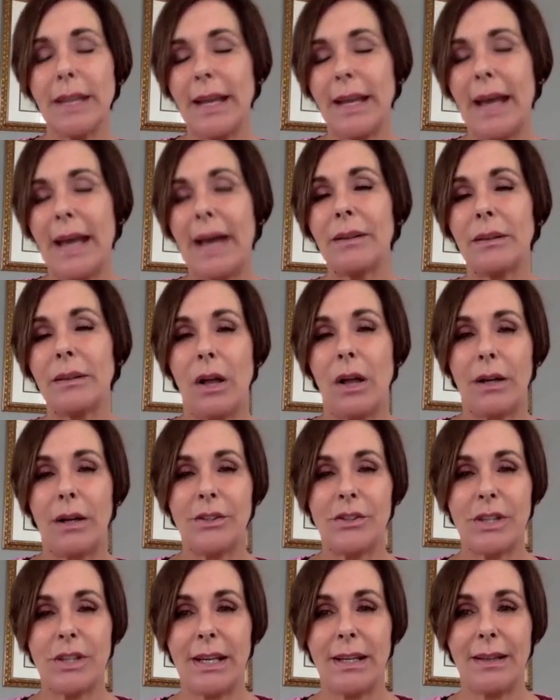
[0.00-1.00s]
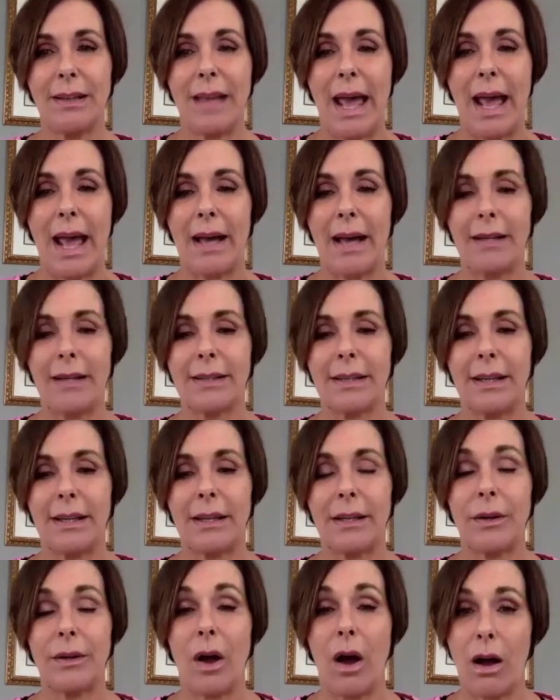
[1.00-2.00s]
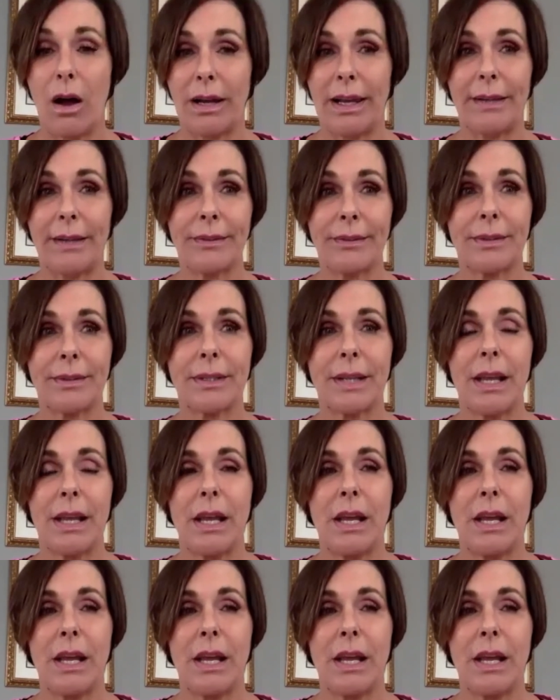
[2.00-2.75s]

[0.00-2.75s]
launching that in August.